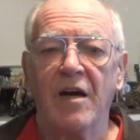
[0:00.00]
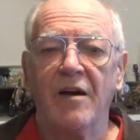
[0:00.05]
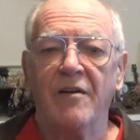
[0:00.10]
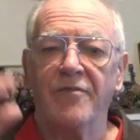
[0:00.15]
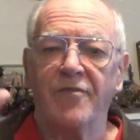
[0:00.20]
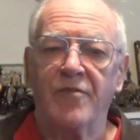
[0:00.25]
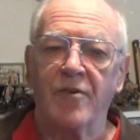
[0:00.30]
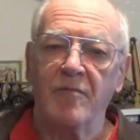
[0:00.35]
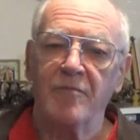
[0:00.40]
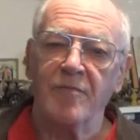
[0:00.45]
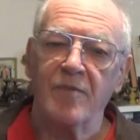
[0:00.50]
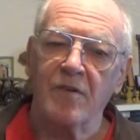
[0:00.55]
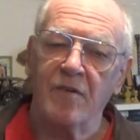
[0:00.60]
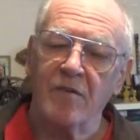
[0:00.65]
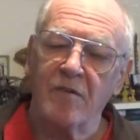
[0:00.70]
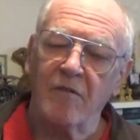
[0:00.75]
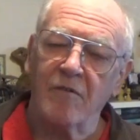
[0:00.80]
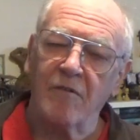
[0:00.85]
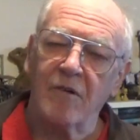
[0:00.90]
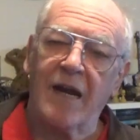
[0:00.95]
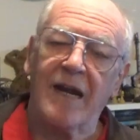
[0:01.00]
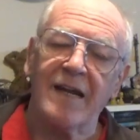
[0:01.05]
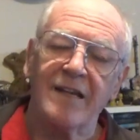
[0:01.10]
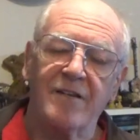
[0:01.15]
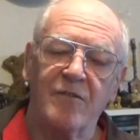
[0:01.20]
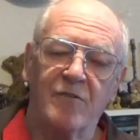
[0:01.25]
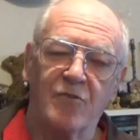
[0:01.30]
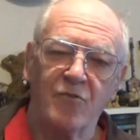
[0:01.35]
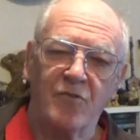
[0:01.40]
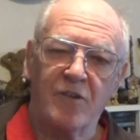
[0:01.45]
and from the right
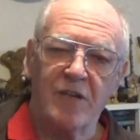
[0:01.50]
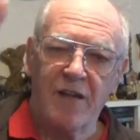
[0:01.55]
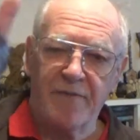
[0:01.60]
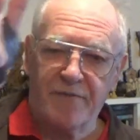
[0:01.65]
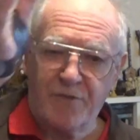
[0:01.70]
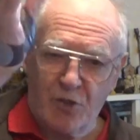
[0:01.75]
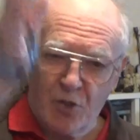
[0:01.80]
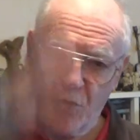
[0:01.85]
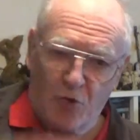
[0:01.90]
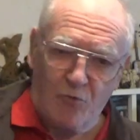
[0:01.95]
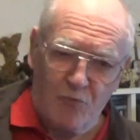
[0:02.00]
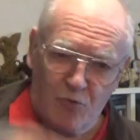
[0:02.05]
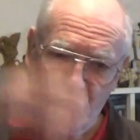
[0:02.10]
to the left.